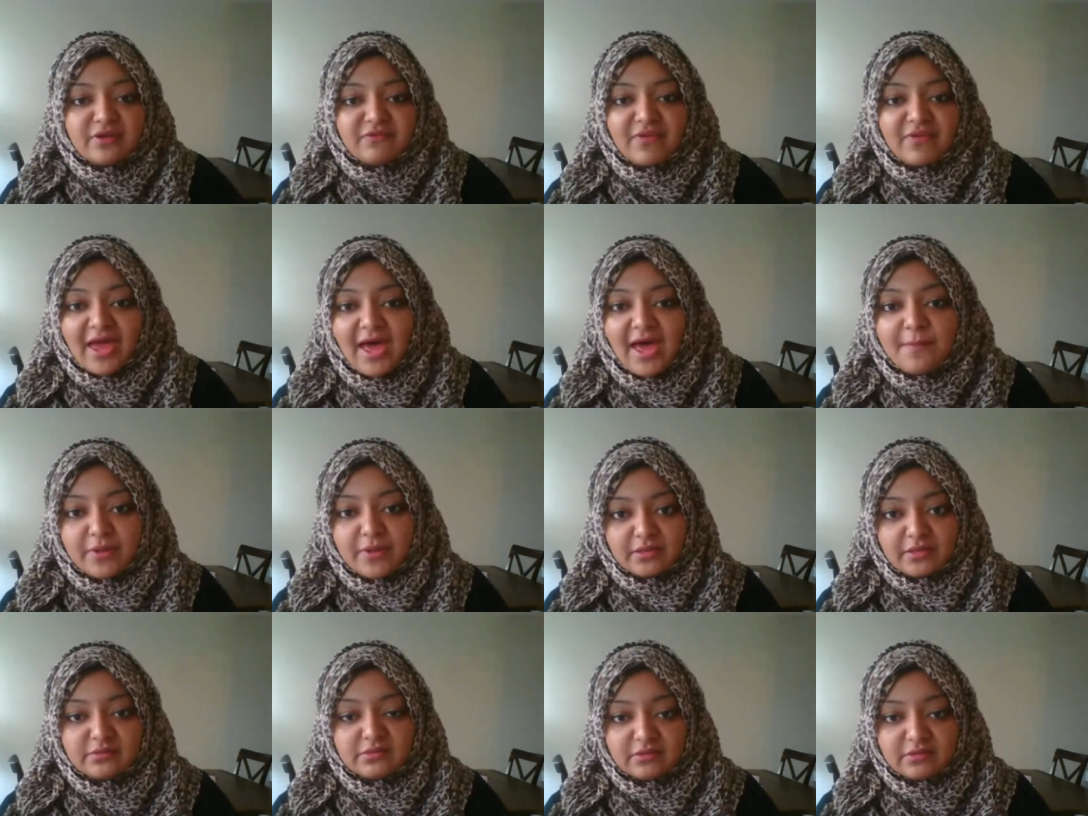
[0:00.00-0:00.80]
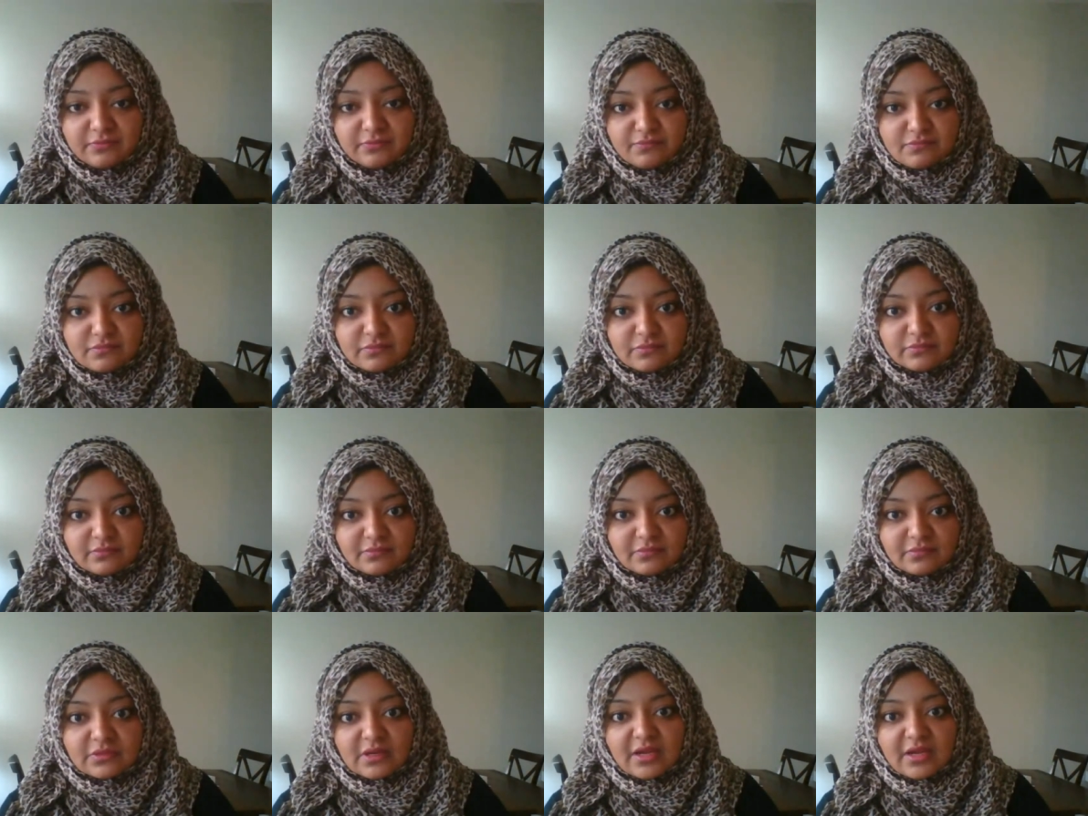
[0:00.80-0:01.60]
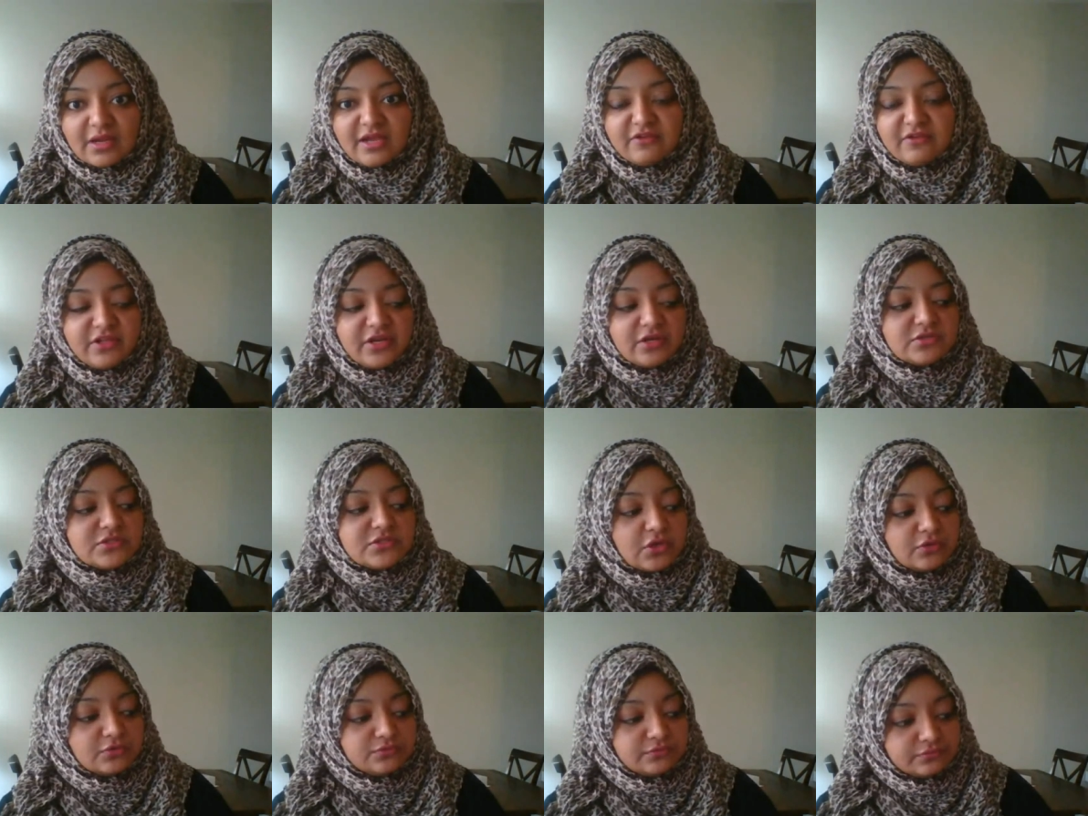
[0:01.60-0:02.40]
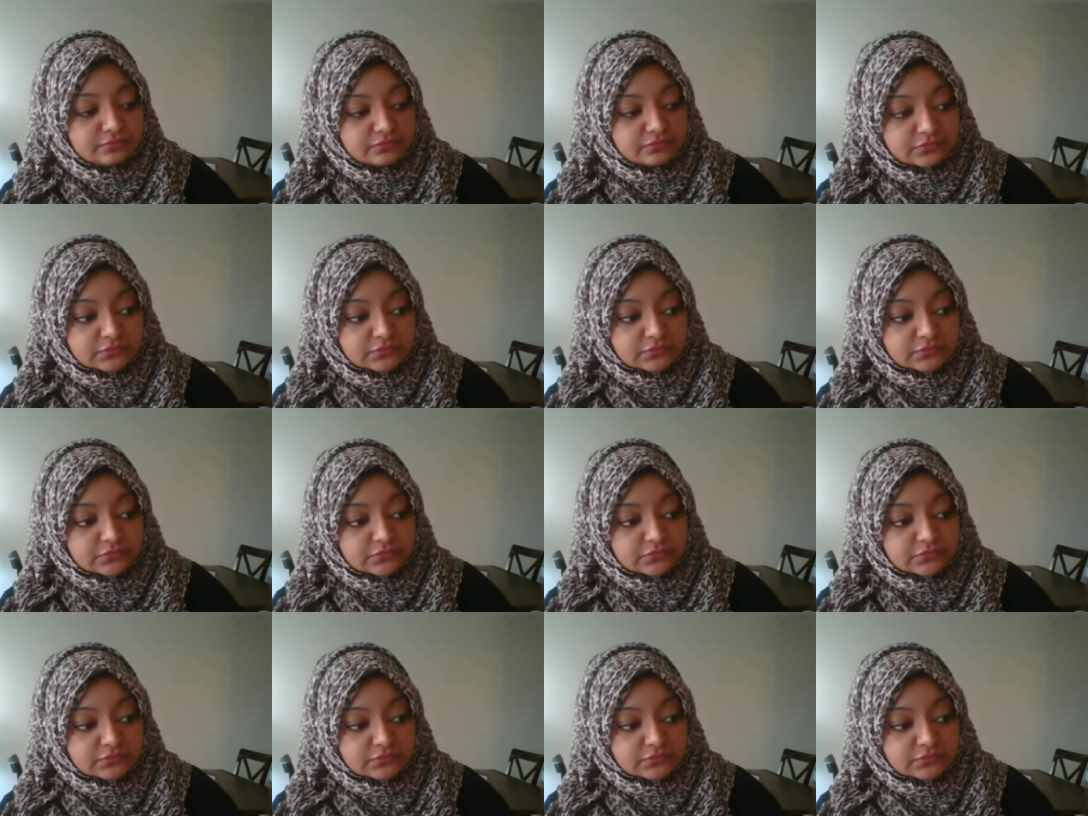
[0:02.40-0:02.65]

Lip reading: have happened. So